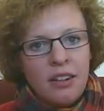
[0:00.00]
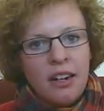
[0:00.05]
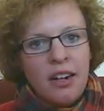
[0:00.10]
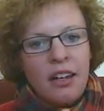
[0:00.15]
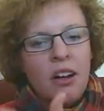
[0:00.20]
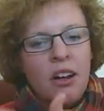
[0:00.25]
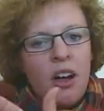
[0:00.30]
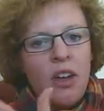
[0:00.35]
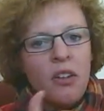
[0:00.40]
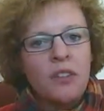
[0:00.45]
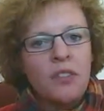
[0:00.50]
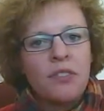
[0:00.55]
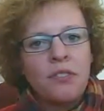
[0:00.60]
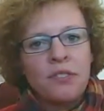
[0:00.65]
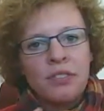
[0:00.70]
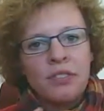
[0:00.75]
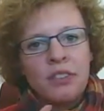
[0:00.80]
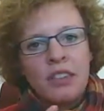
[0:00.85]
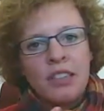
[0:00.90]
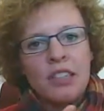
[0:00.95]
and all the
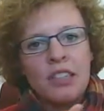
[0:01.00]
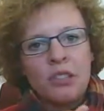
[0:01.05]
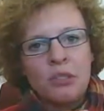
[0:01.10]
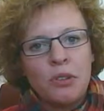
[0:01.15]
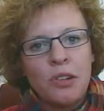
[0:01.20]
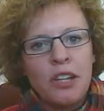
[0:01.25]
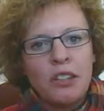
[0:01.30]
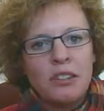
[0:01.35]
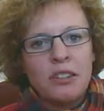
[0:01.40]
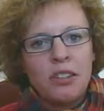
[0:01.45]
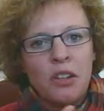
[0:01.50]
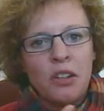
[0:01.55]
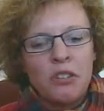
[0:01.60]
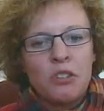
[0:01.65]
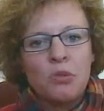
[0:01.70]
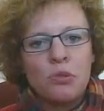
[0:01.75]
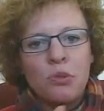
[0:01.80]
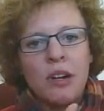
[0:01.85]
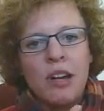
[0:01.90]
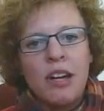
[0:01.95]
key trends, all the
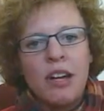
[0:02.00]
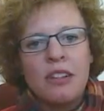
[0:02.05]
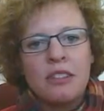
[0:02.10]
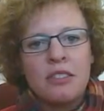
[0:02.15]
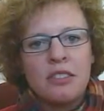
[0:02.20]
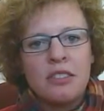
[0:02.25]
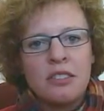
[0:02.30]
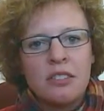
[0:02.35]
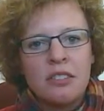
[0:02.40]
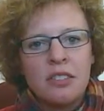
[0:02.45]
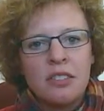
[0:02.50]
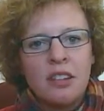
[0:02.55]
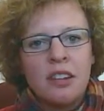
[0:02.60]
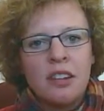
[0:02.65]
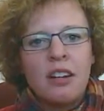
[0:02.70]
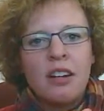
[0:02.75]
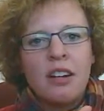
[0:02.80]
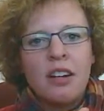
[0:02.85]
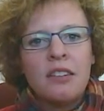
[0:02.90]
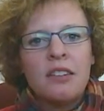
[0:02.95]
trends
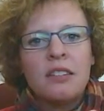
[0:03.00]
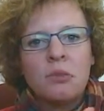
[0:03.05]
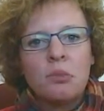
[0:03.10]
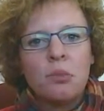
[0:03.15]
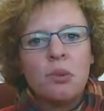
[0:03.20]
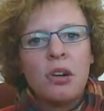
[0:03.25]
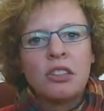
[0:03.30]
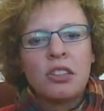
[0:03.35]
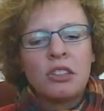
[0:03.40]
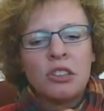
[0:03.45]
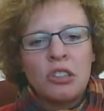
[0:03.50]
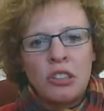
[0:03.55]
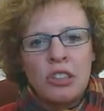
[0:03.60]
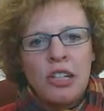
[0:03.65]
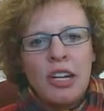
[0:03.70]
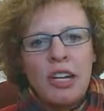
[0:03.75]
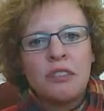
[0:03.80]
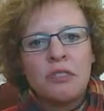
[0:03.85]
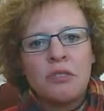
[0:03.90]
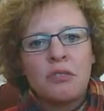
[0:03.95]
in this project are
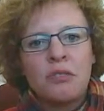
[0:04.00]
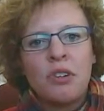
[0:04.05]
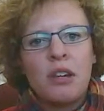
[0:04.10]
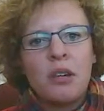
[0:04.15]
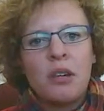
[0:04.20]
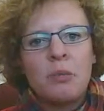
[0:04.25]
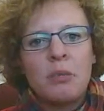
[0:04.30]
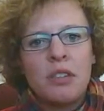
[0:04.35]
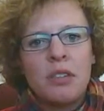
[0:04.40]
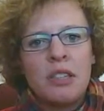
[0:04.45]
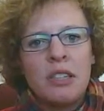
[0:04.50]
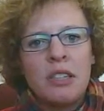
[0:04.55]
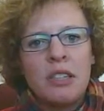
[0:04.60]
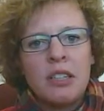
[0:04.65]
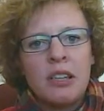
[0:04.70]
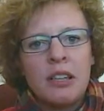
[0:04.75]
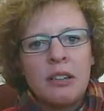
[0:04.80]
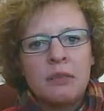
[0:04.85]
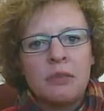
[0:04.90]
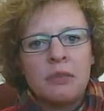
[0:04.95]
taken from
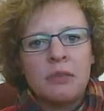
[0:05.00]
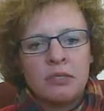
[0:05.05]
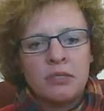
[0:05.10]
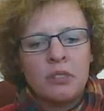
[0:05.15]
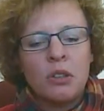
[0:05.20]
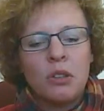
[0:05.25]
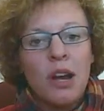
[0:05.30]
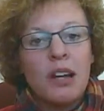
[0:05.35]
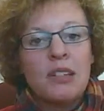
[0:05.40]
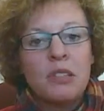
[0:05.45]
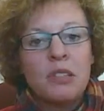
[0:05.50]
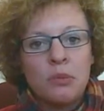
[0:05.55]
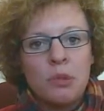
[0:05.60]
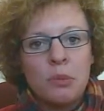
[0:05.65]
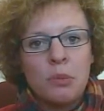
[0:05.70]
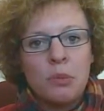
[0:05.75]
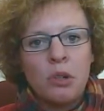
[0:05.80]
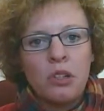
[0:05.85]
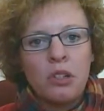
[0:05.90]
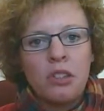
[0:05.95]
the Horizon
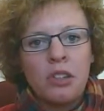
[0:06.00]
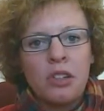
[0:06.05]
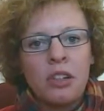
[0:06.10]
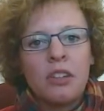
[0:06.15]
Report.